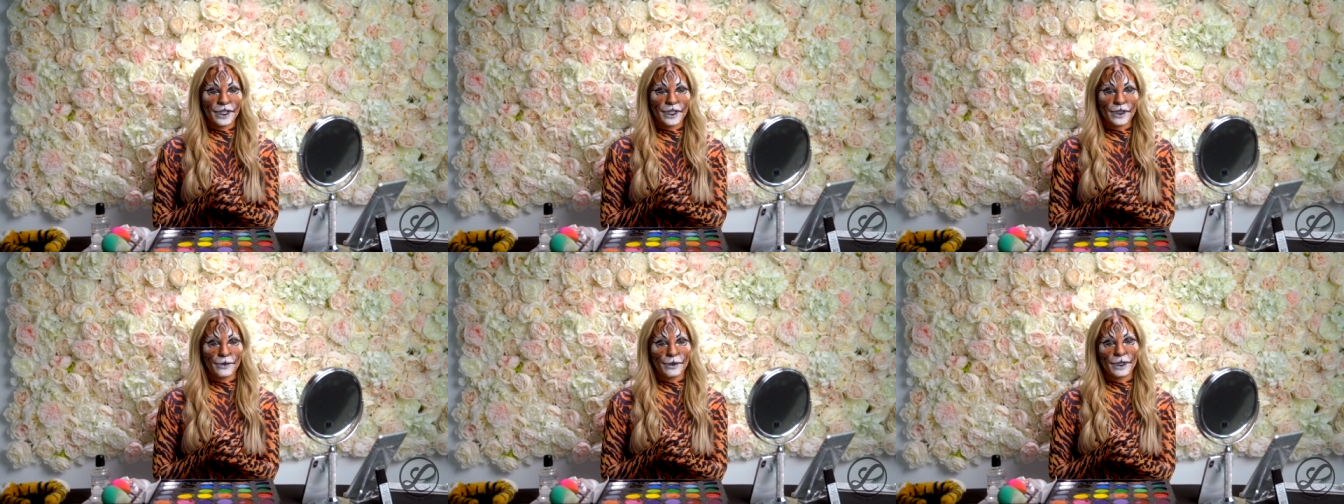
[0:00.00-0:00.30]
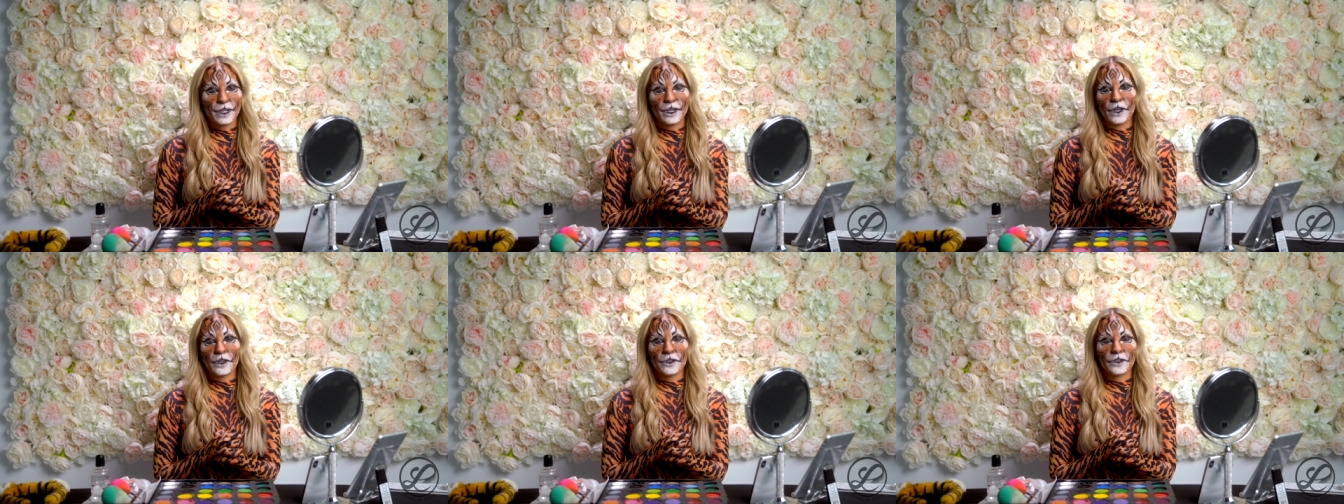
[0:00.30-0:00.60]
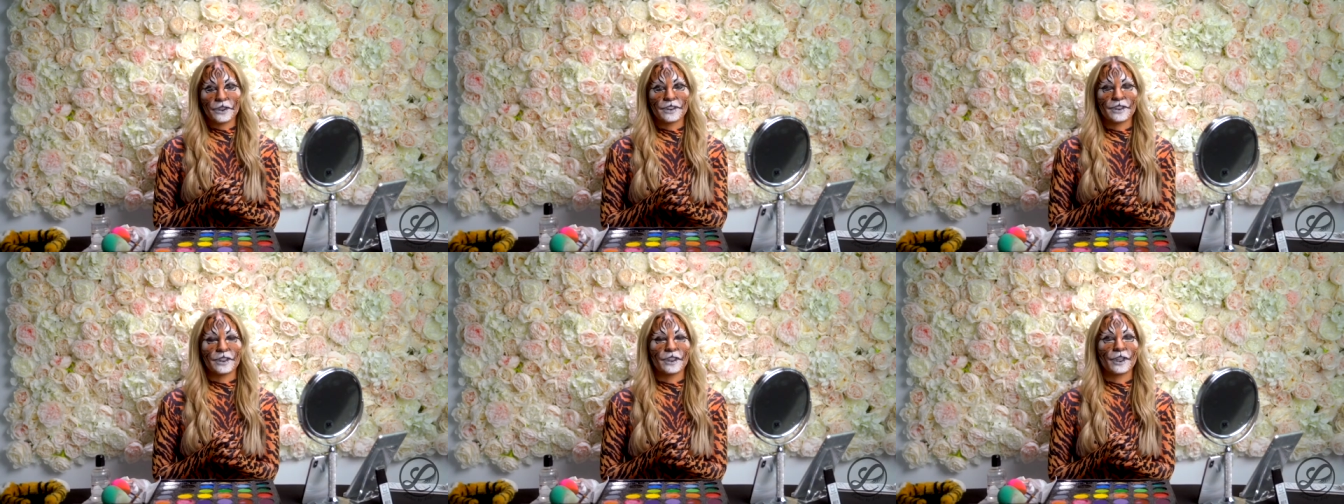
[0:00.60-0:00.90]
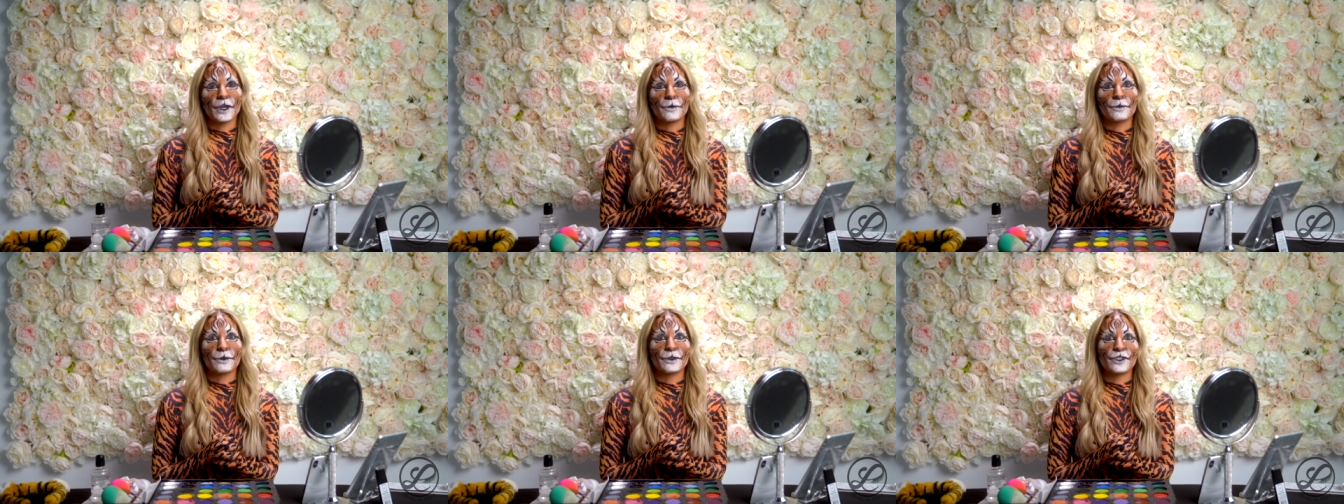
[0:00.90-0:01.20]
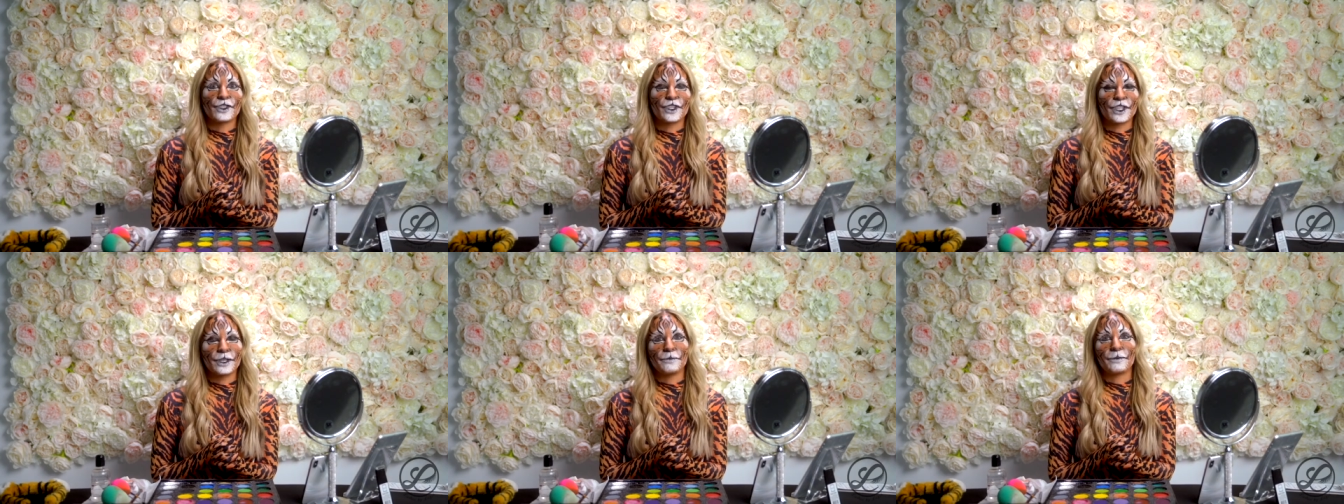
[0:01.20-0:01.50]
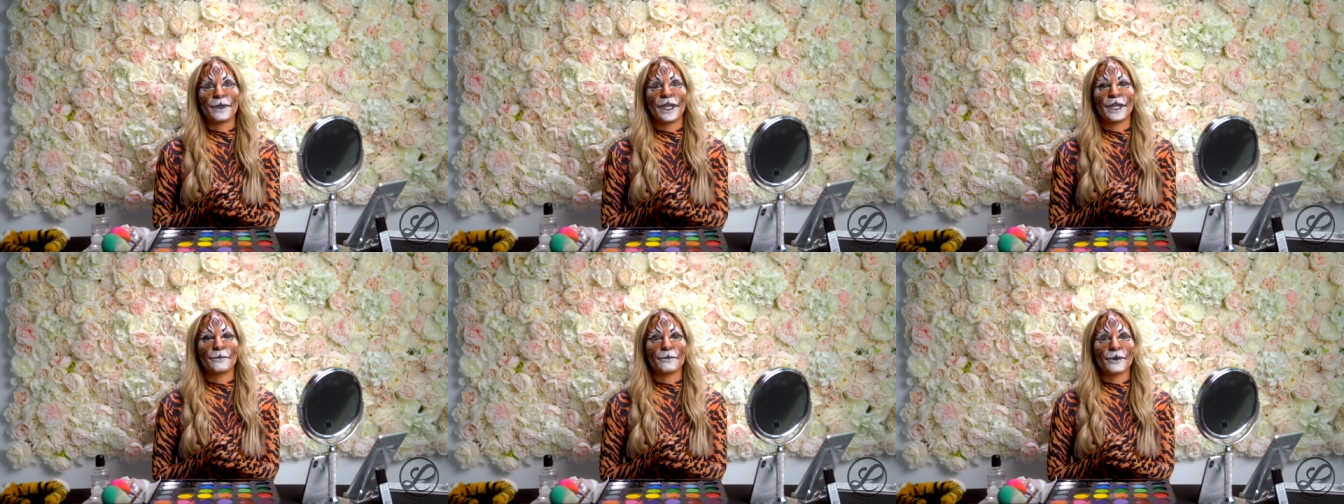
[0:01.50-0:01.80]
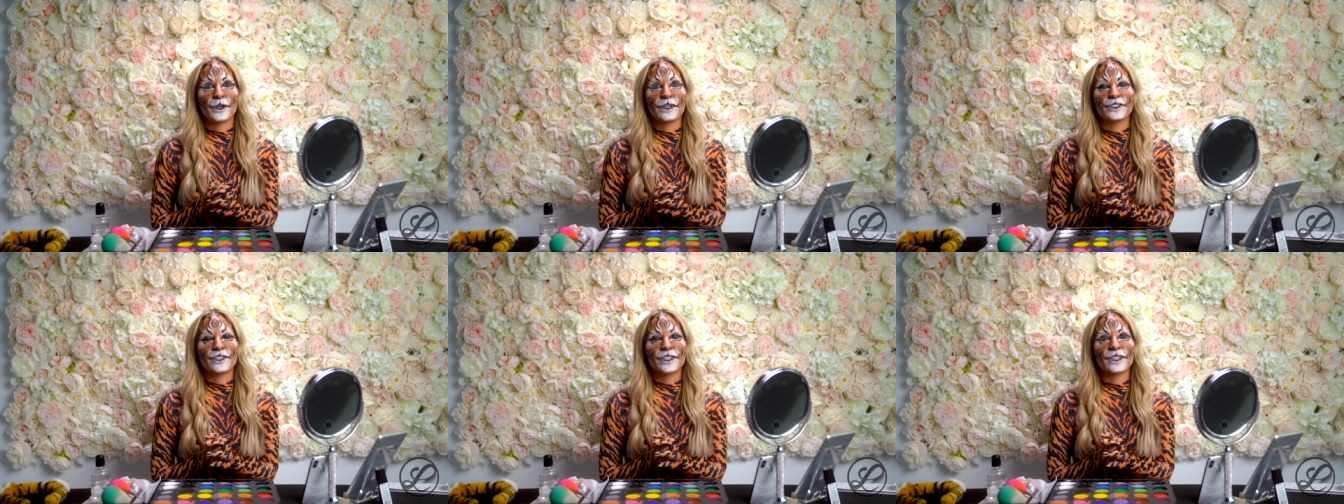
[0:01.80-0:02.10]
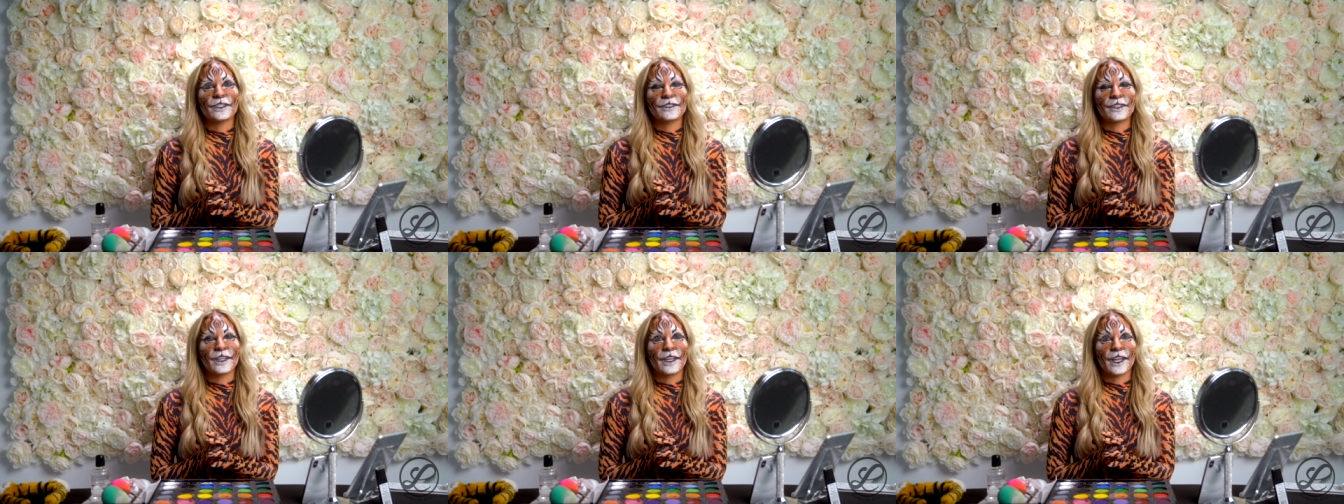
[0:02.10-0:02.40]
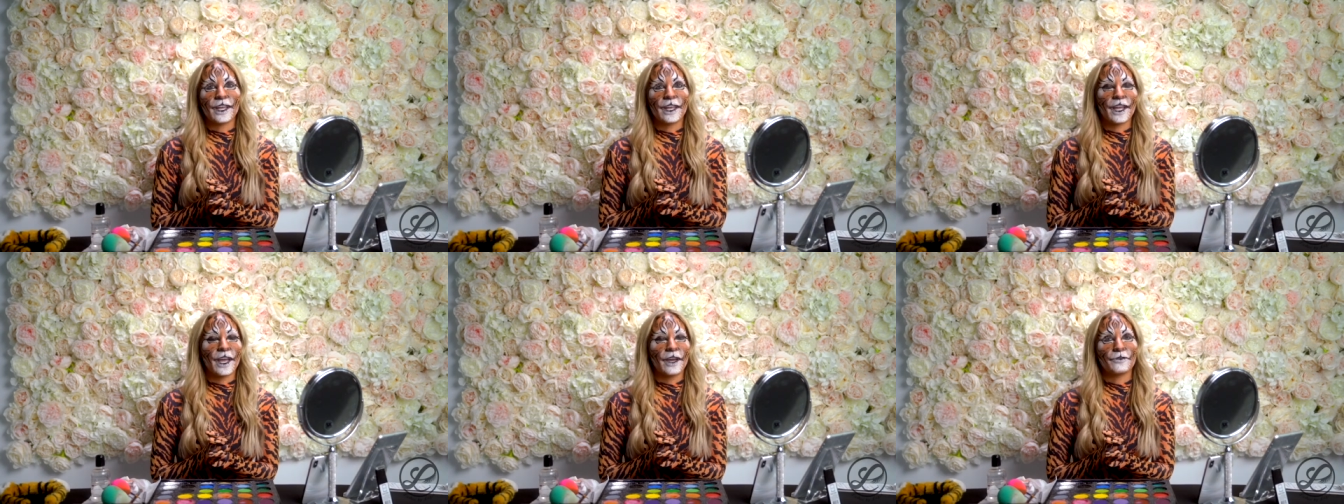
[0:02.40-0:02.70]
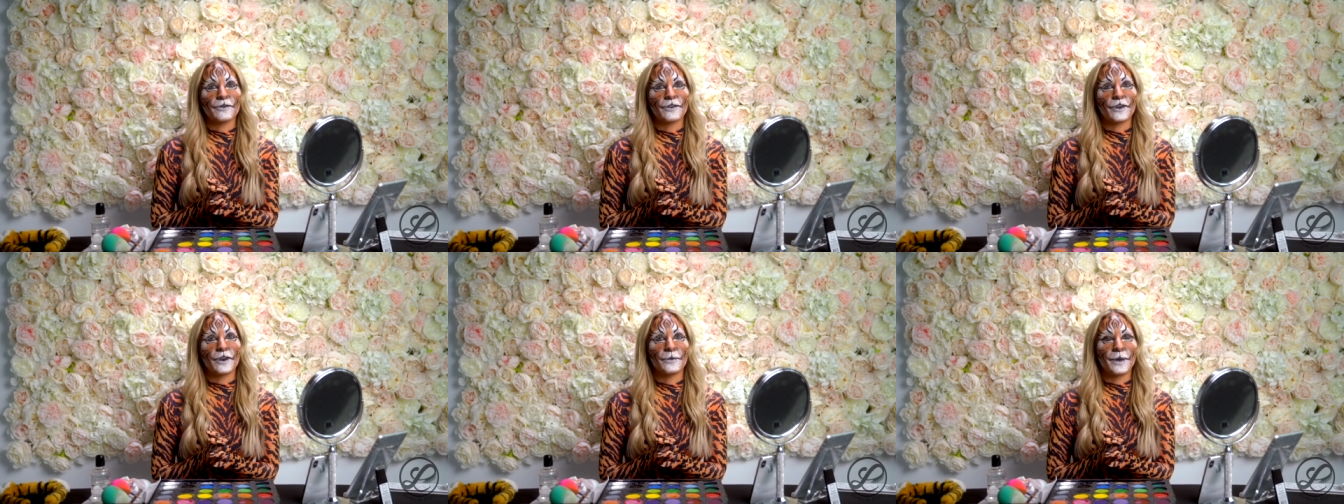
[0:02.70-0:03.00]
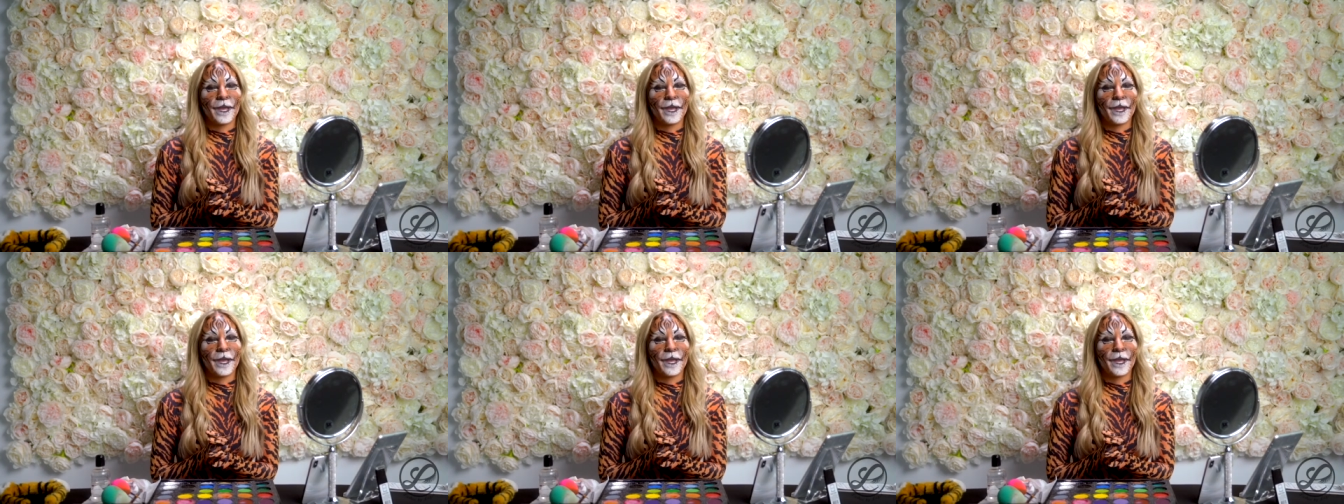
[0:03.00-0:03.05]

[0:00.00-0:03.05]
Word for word: three colors and a couple cheap paintbrushes that I got from